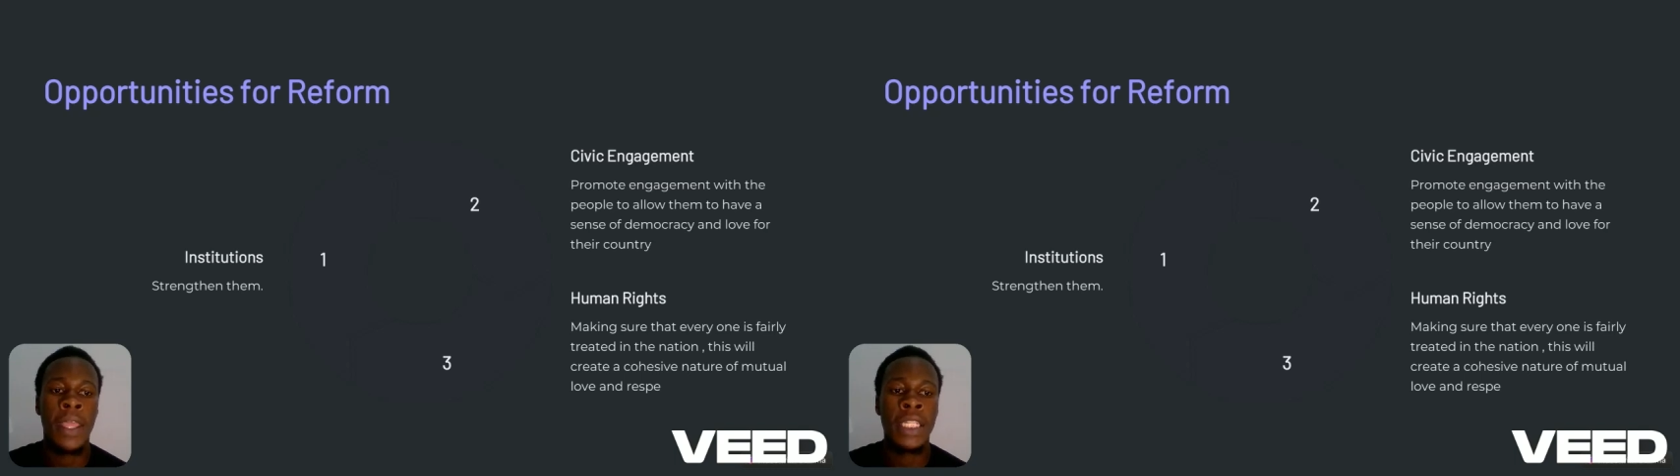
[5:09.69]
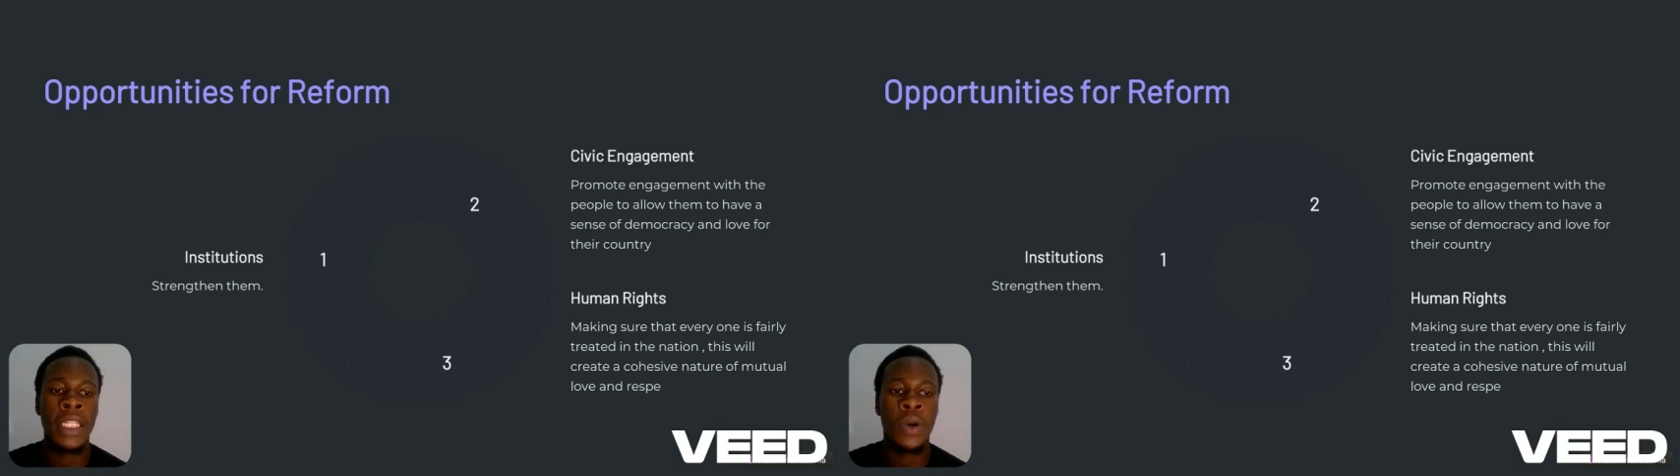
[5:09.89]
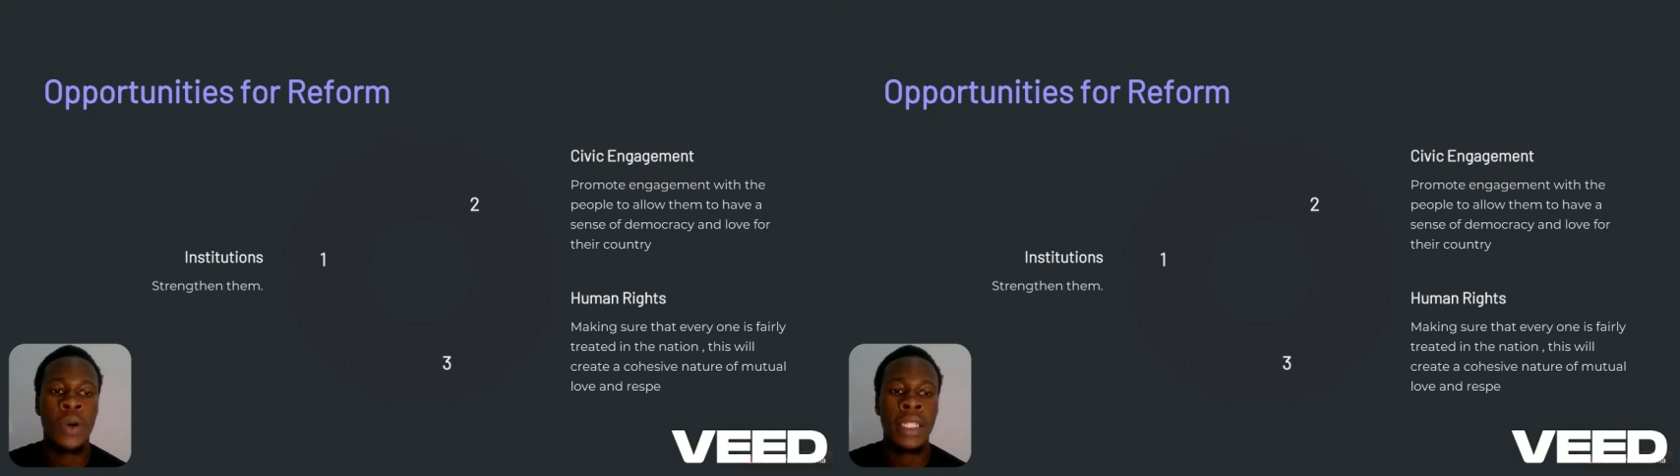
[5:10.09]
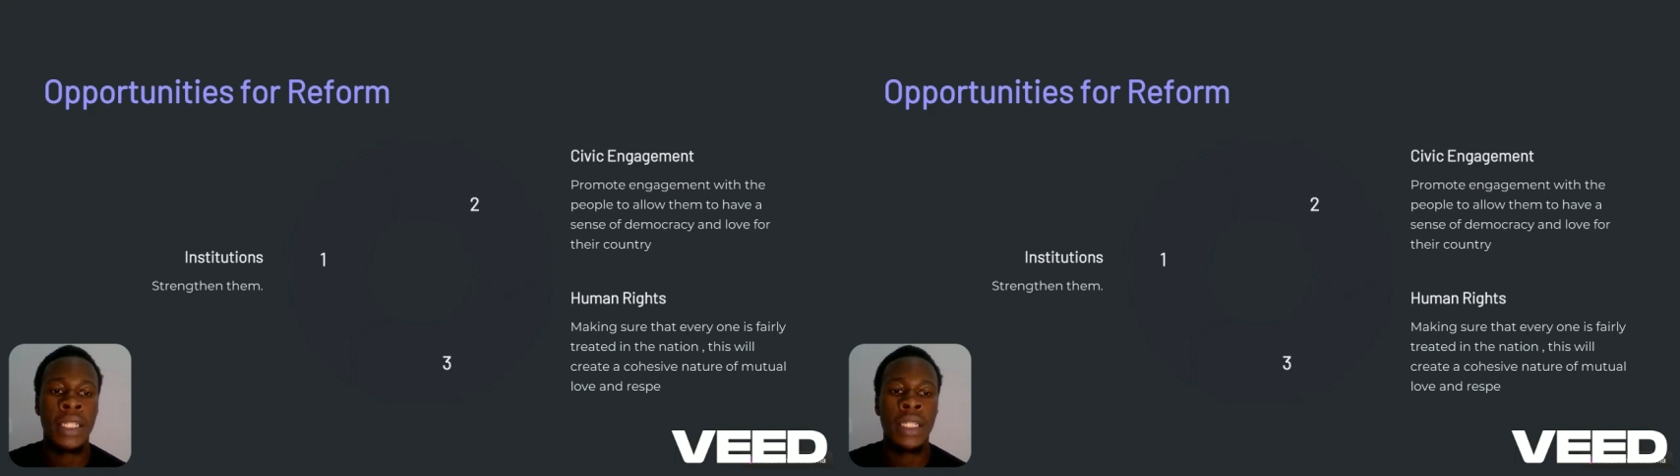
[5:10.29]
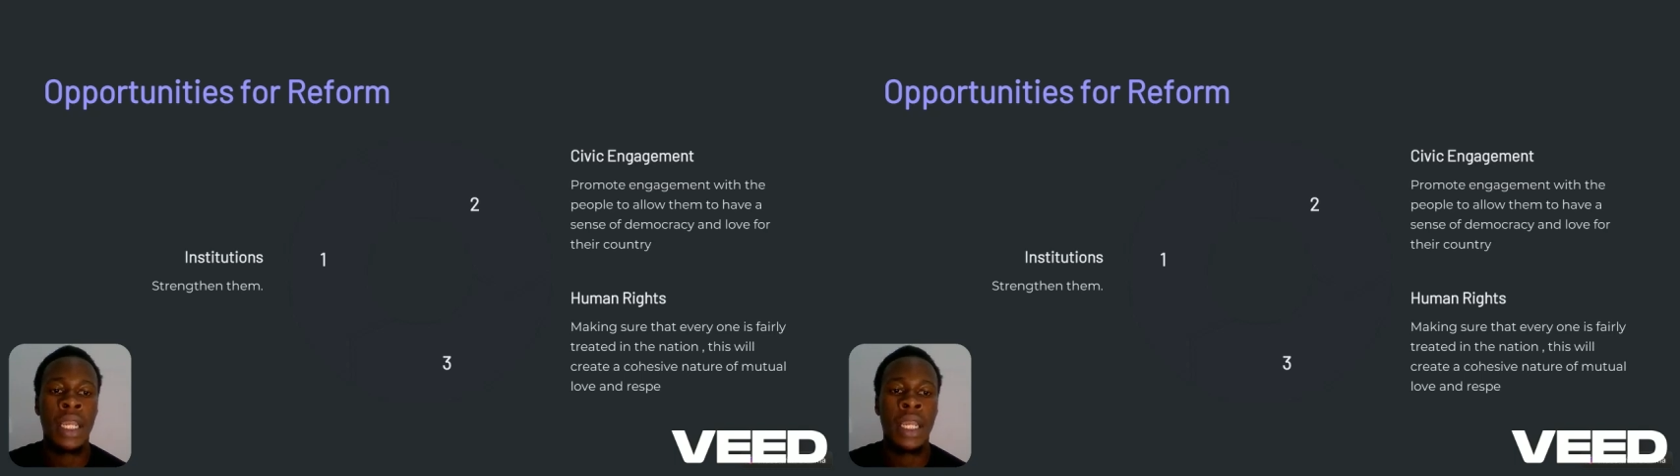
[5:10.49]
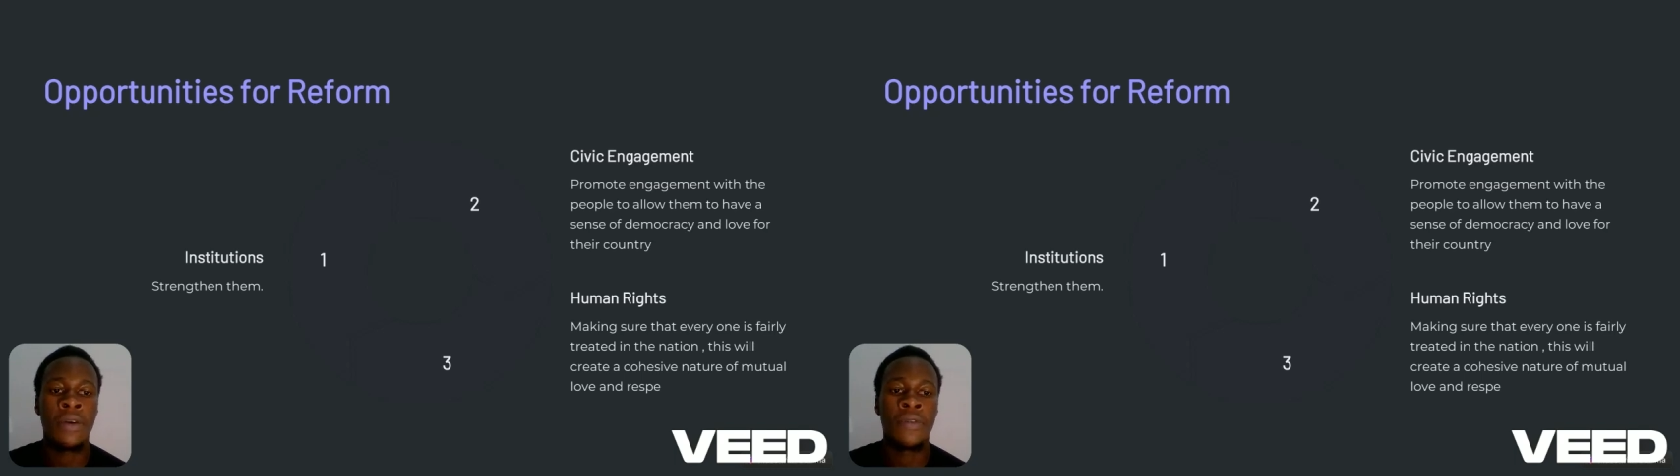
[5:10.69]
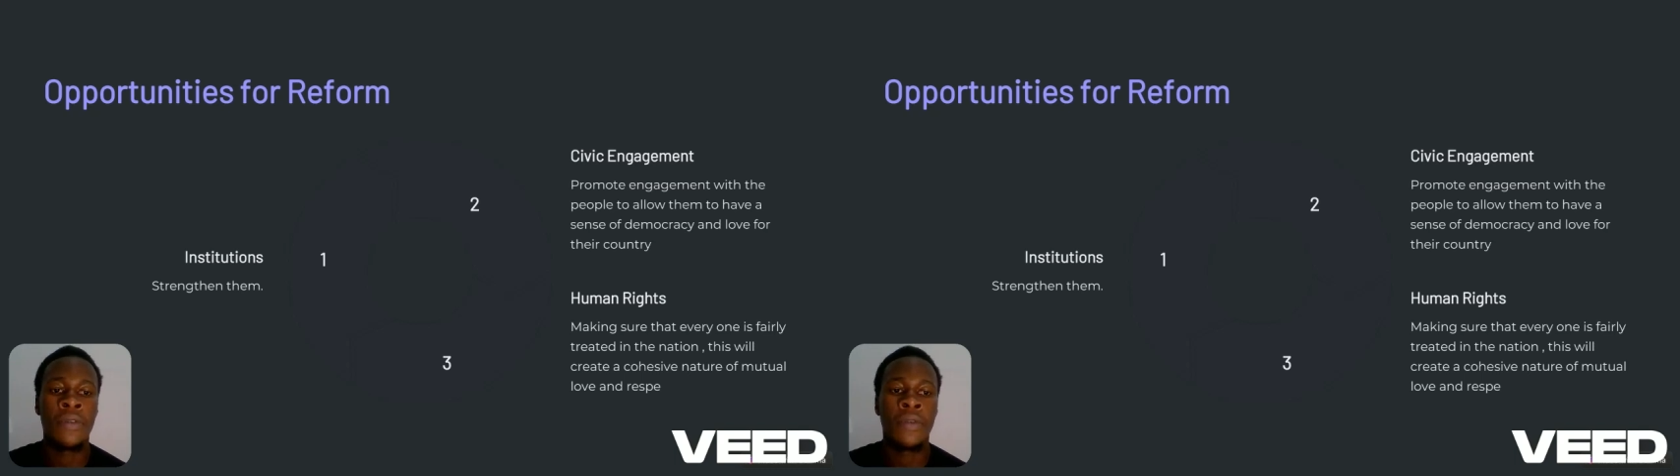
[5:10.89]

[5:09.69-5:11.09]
democracy and love